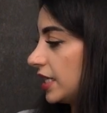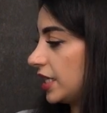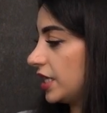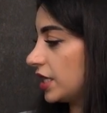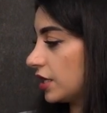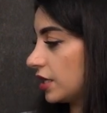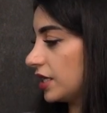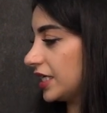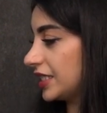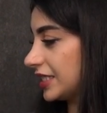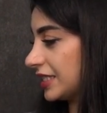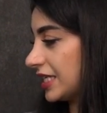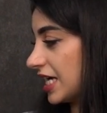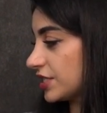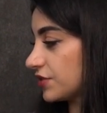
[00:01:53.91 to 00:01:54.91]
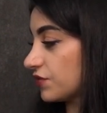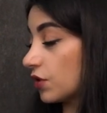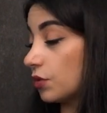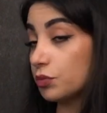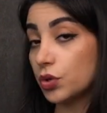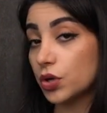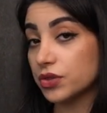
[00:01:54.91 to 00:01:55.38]
Here, it attaches
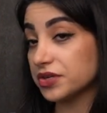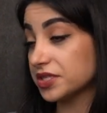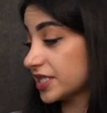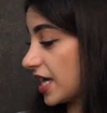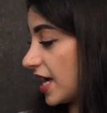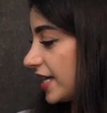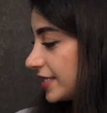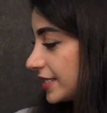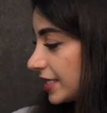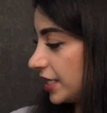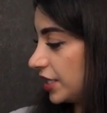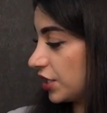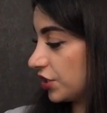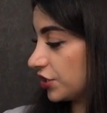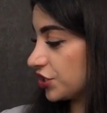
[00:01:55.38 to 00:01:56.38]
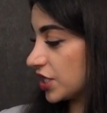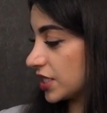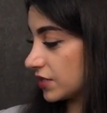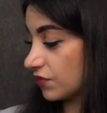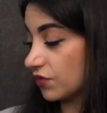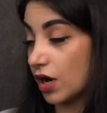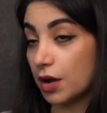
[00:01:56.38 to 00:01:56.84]
from both sides. Here,
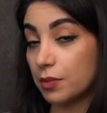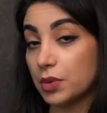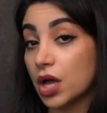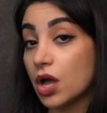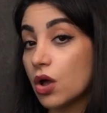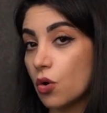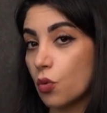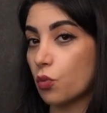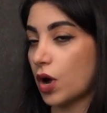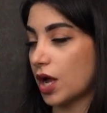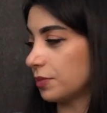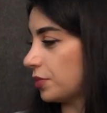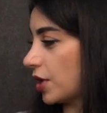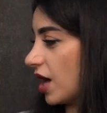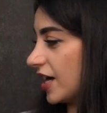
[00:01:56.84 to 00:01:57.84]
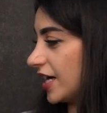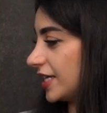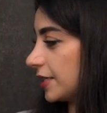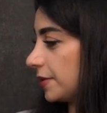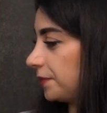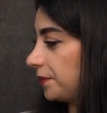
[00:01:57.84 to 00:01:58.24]
just from one part.